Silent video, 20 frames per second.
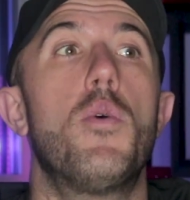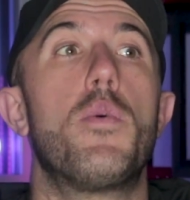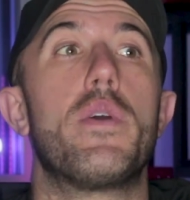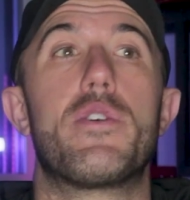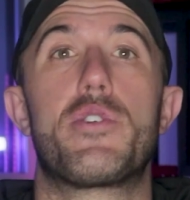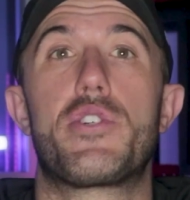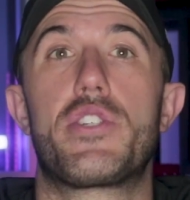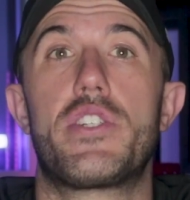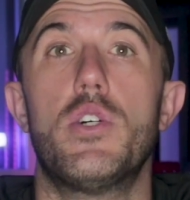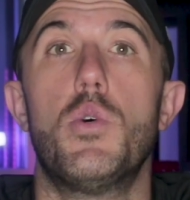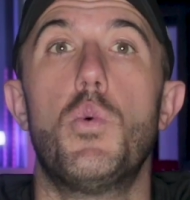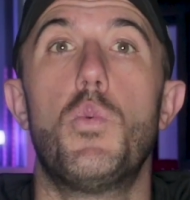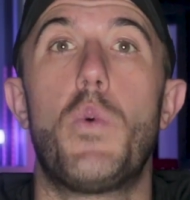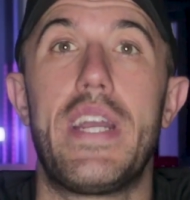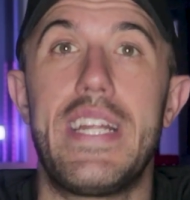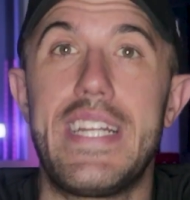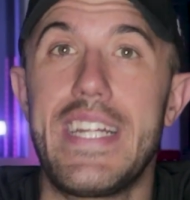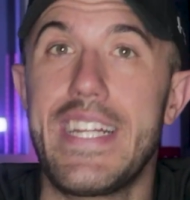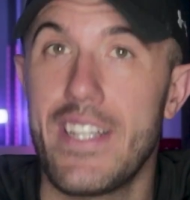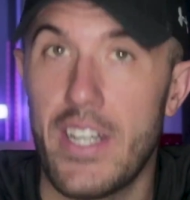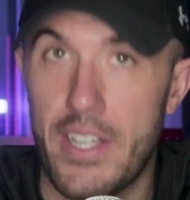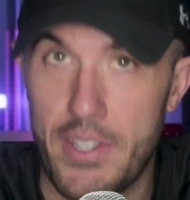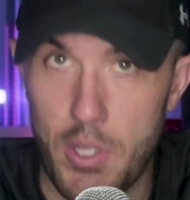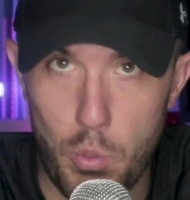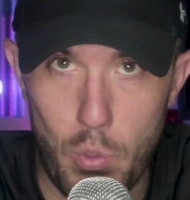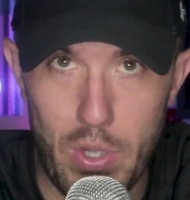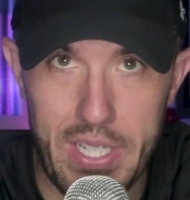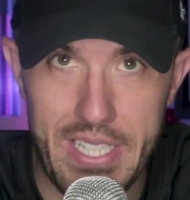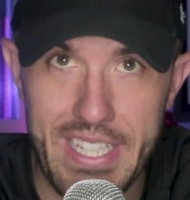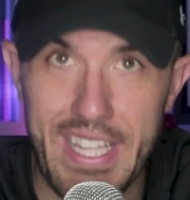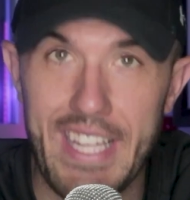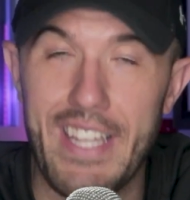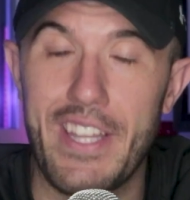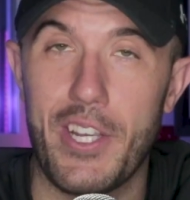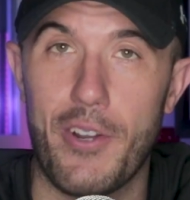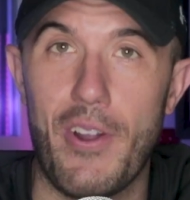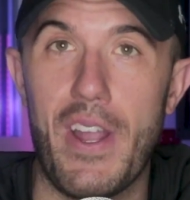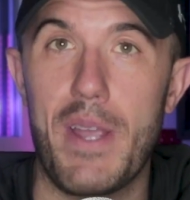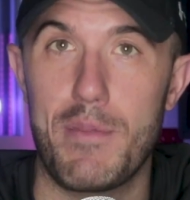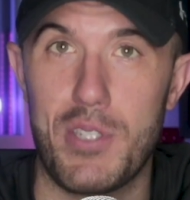We are still waiting on the 1
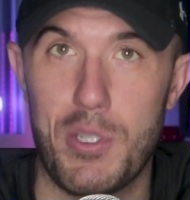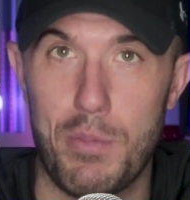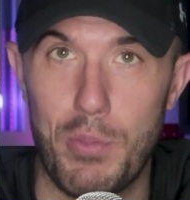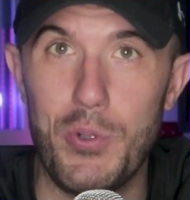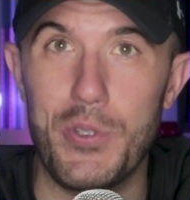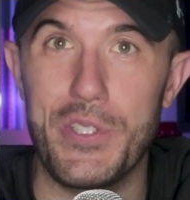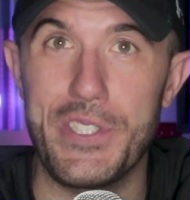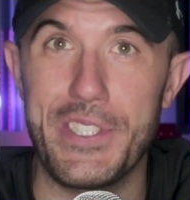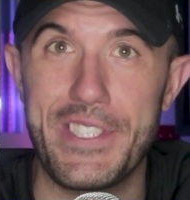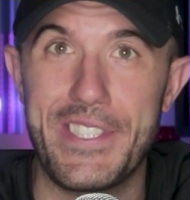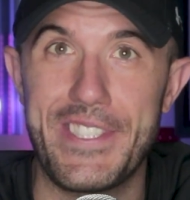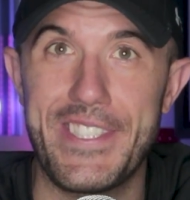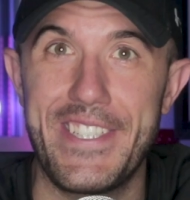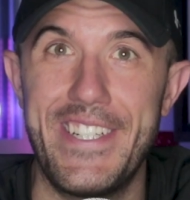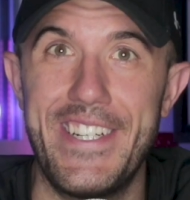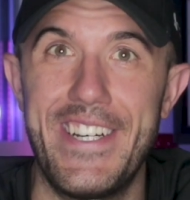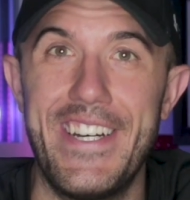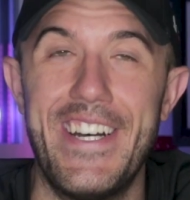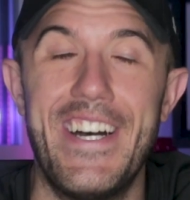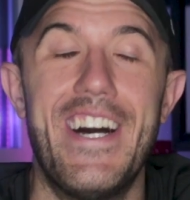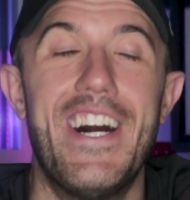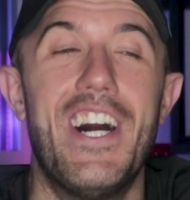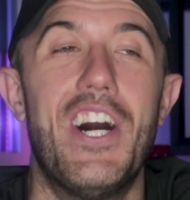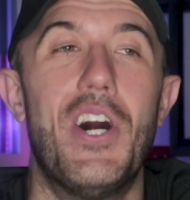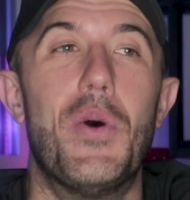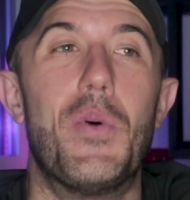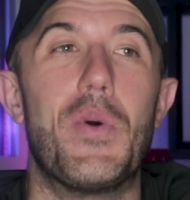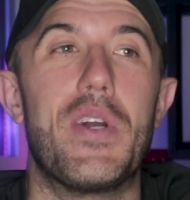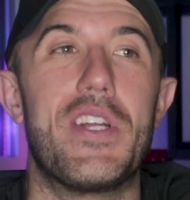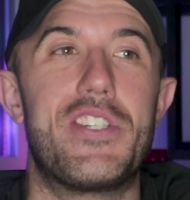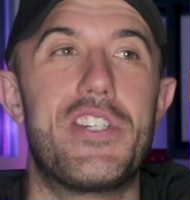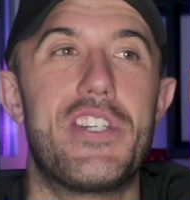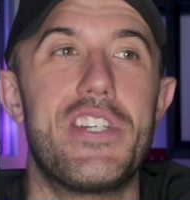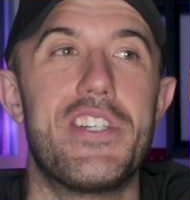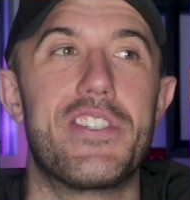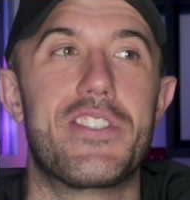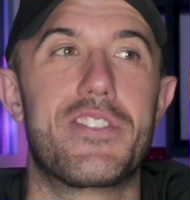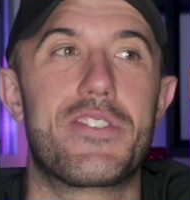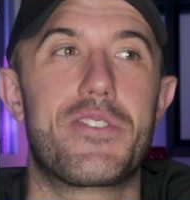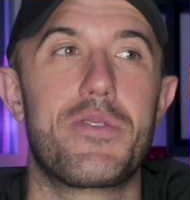kilogram spools, which
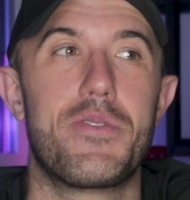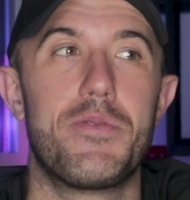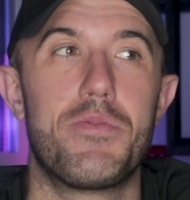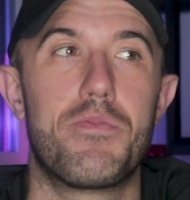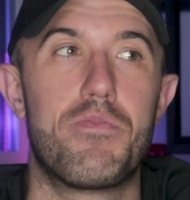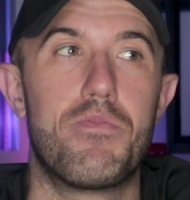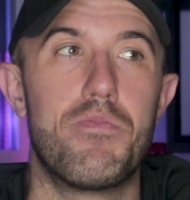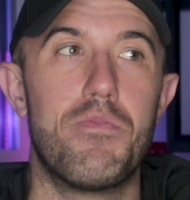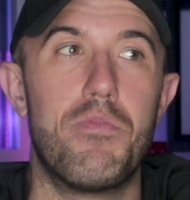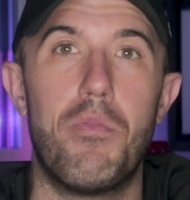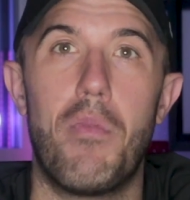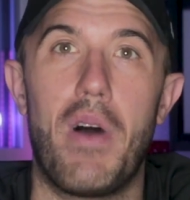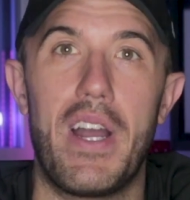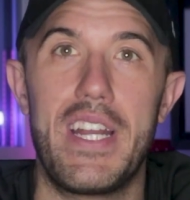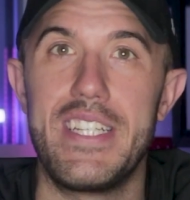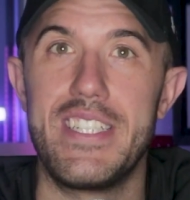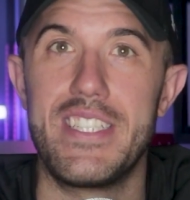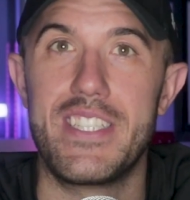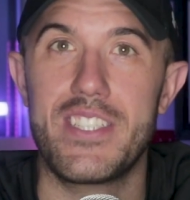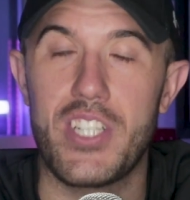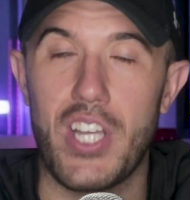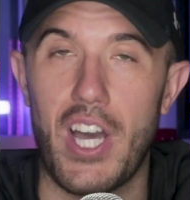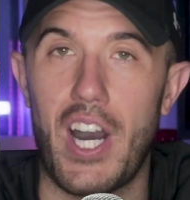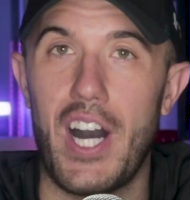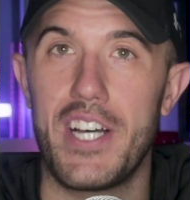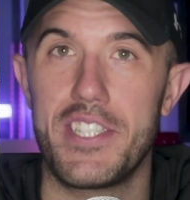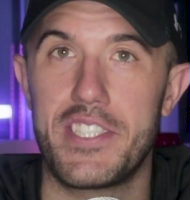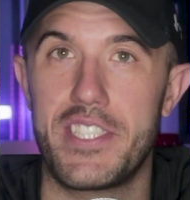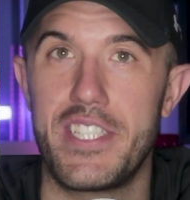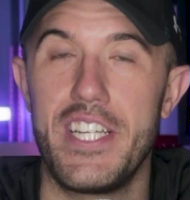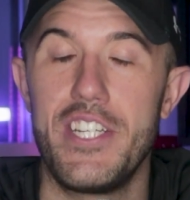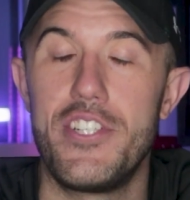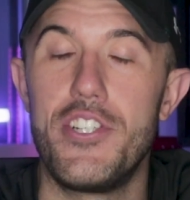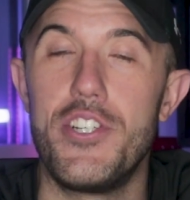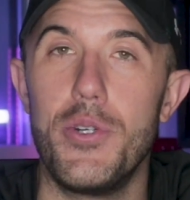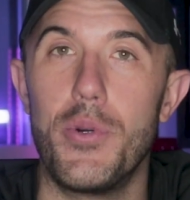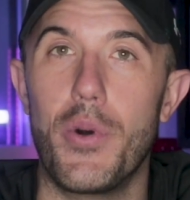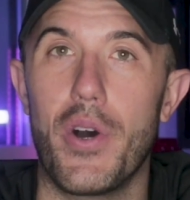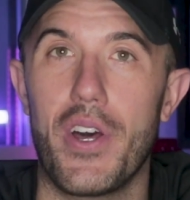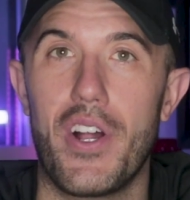might cause an
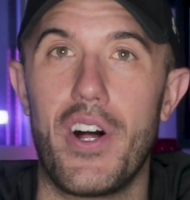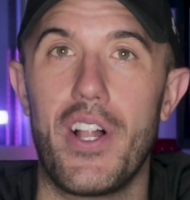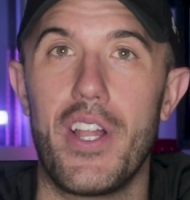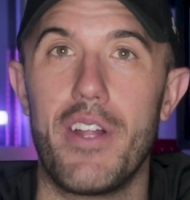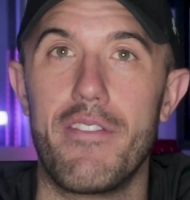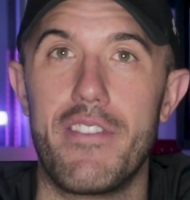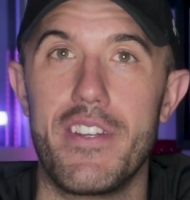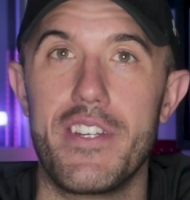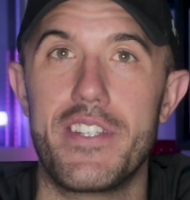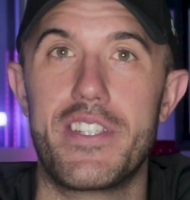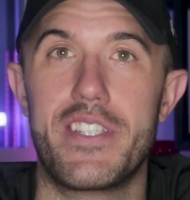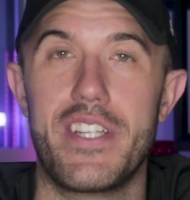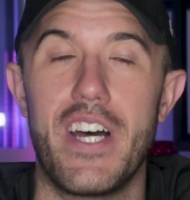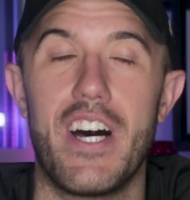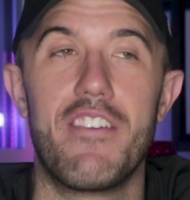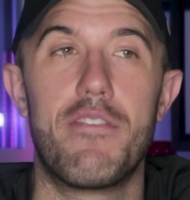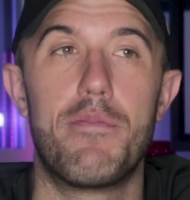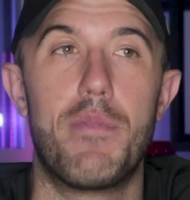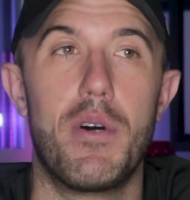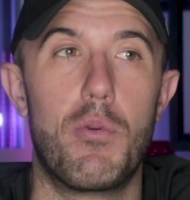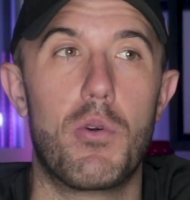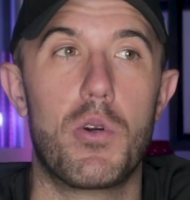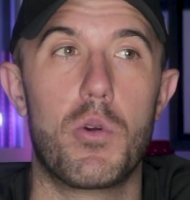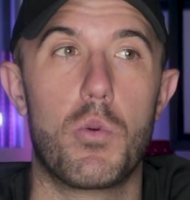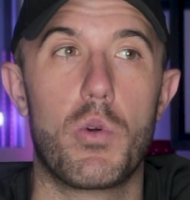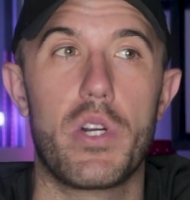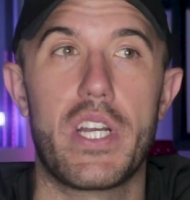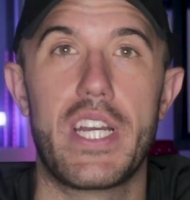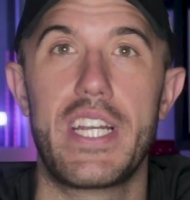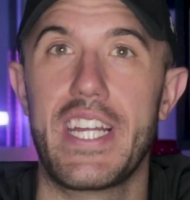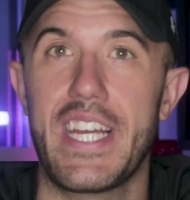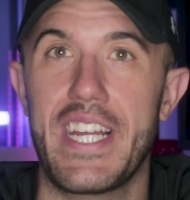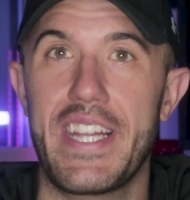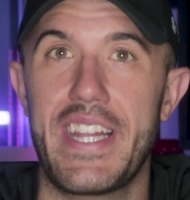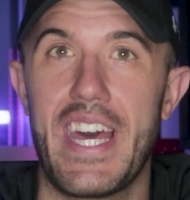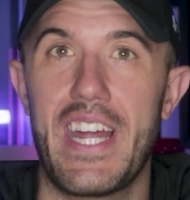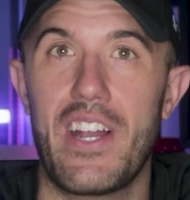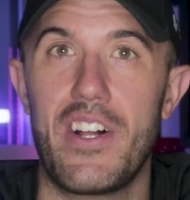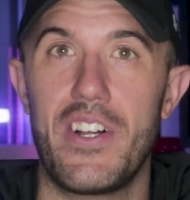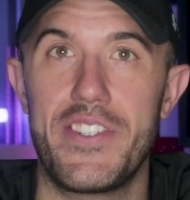issue on all of this stuff. But we're working to
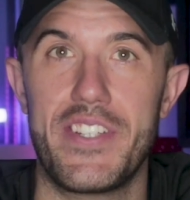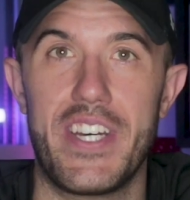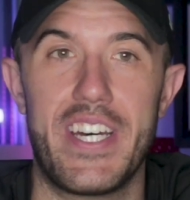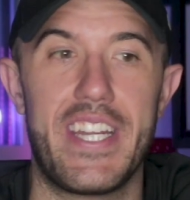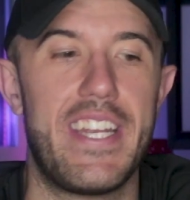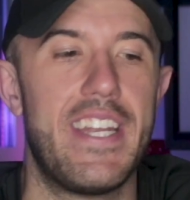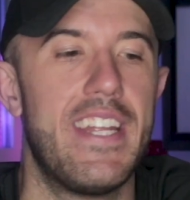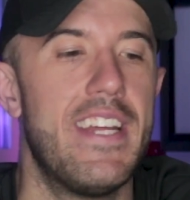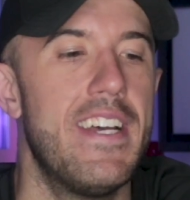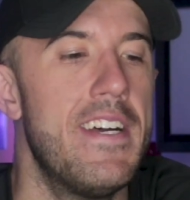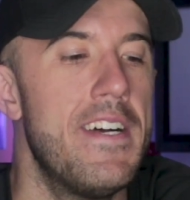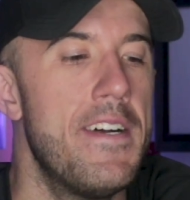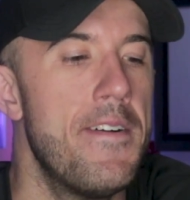get that all done,